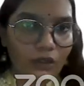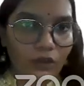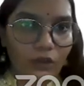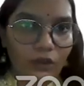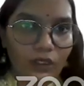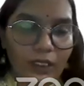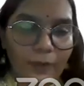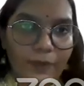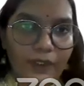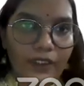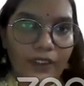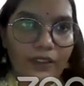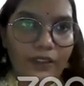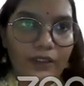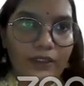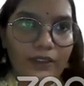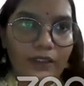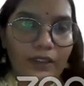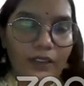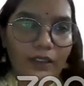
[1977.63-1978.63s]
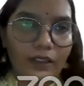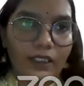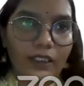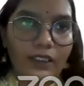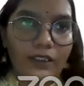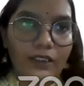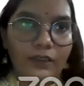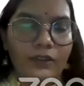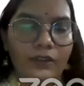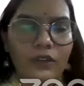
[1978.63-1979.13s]
Okay, because
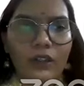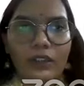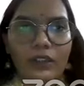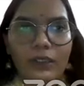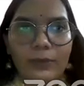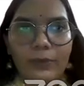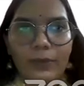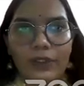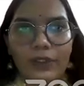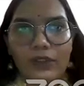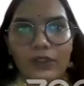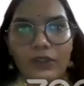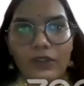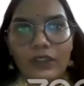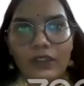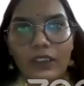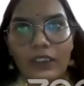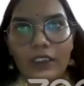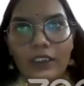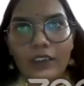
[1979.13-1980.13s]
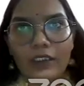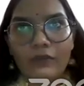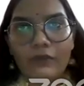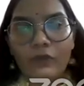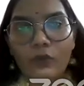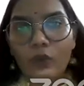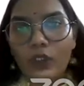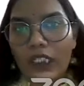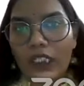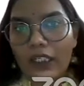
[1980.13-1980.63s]
it all depends on the
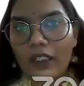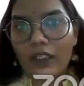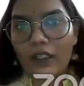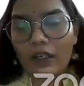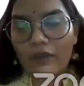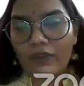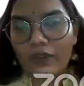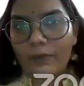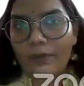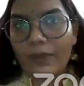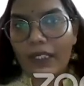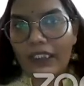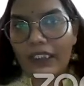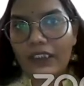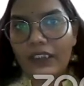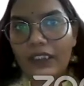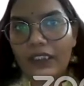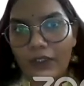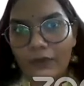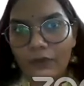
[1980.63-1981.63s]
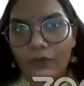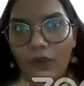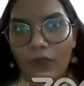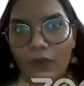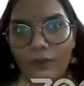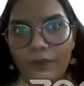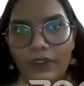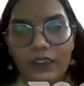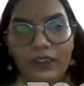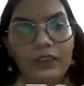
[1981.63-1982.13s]
voting of the bench that
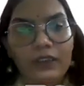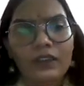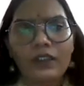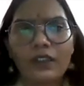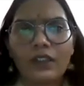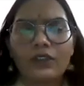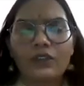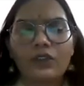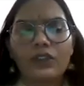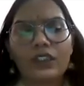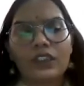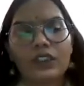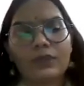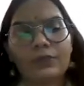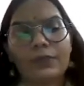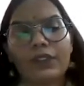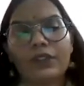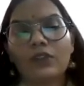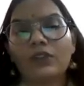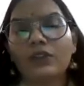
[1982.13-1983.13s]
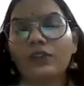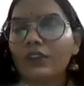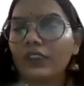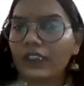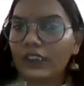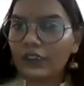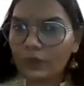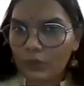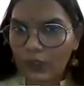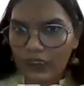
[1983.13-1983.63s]
forms in. So this might also
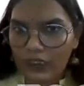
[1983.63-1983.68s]
lead to